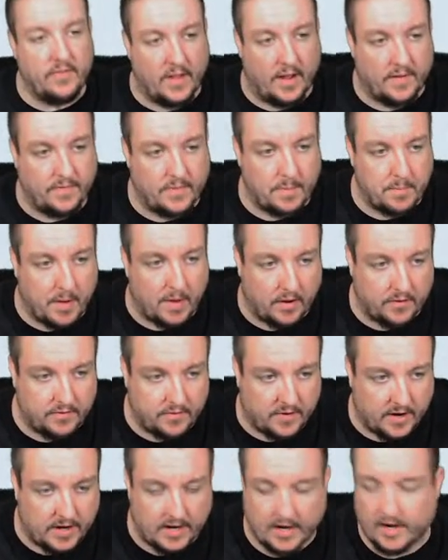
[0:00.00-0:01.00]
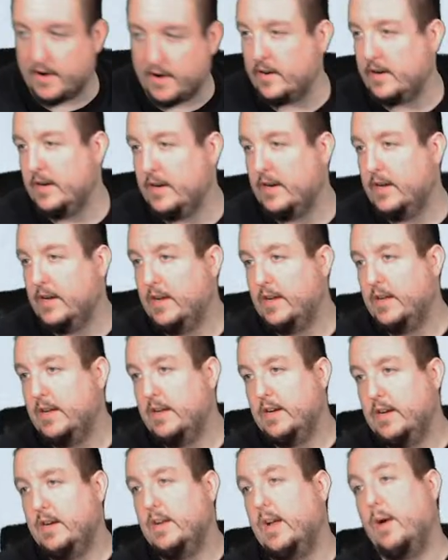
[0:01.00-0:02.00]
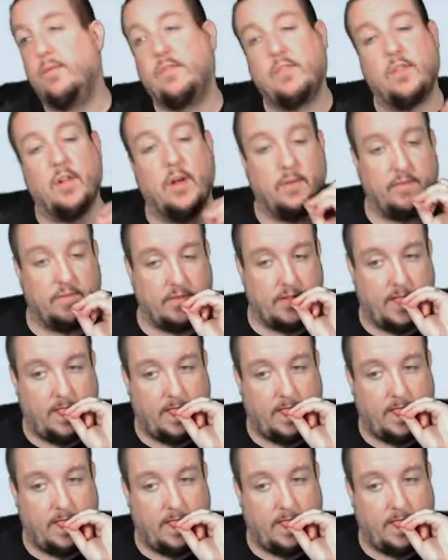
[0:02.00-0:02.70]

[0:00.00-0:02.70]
off the balls right here. That was close.